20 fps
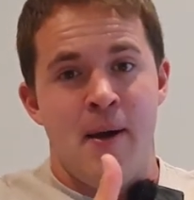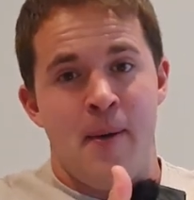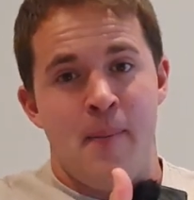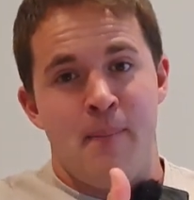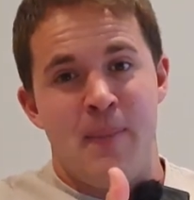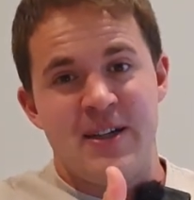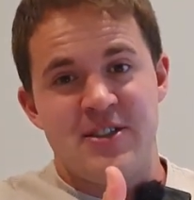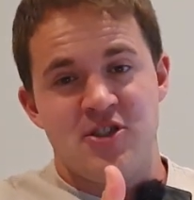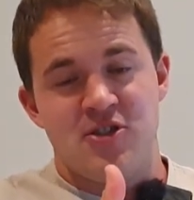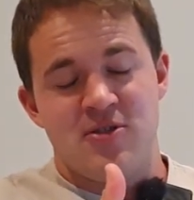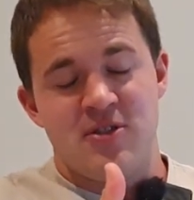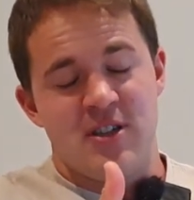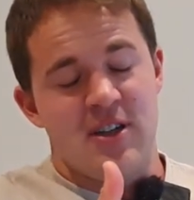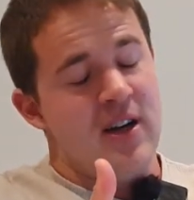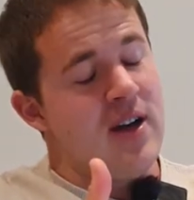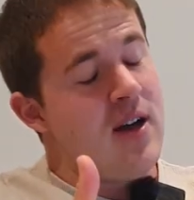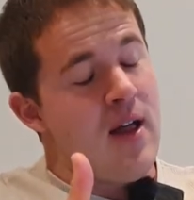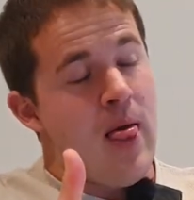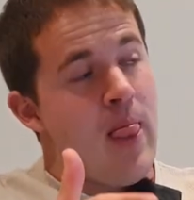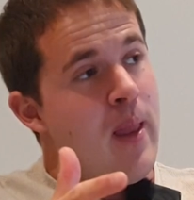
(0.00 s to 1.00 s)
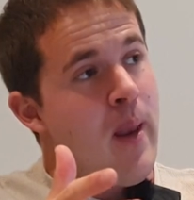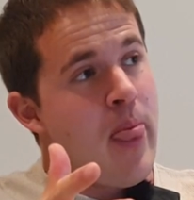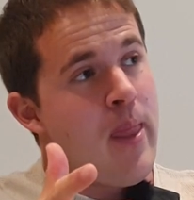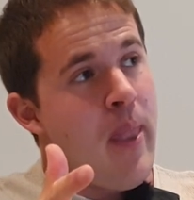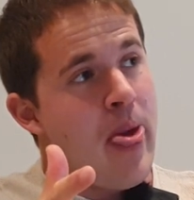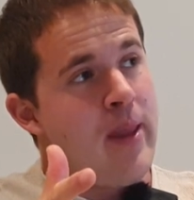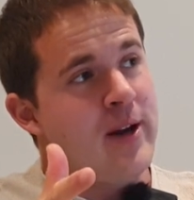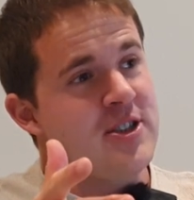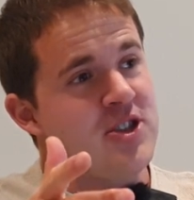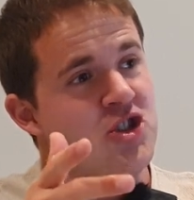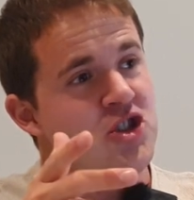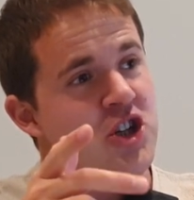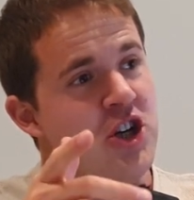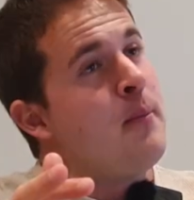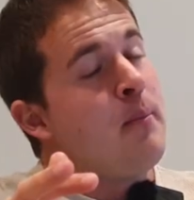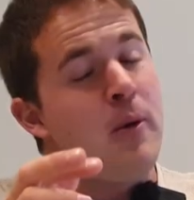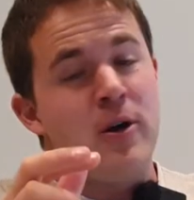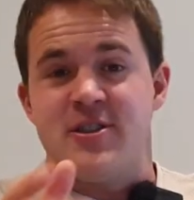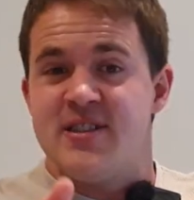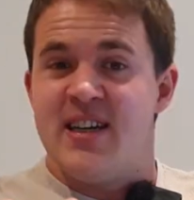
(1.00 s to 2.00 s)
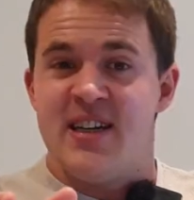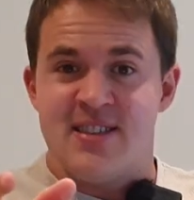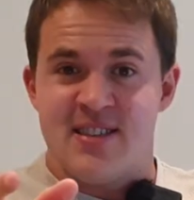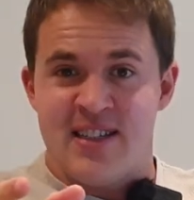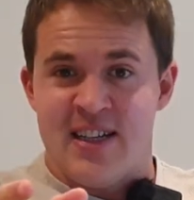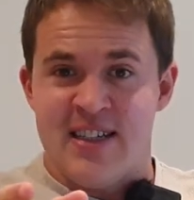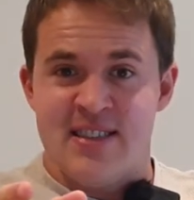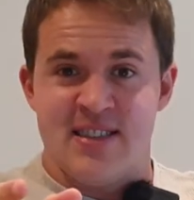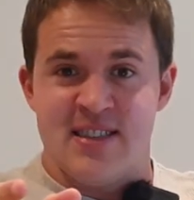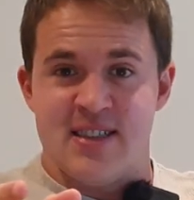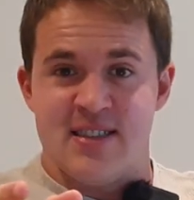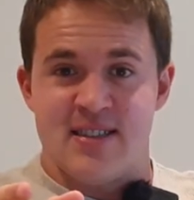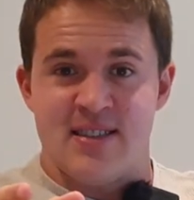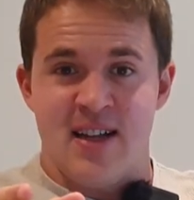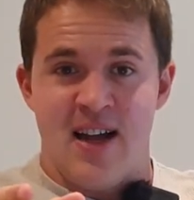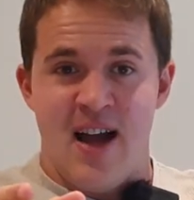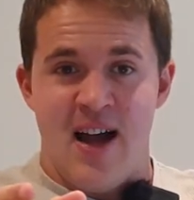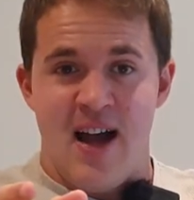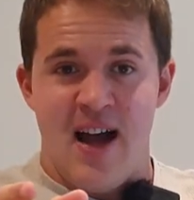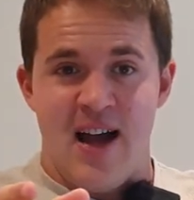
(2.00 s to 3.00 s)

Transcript: Martin Sleesis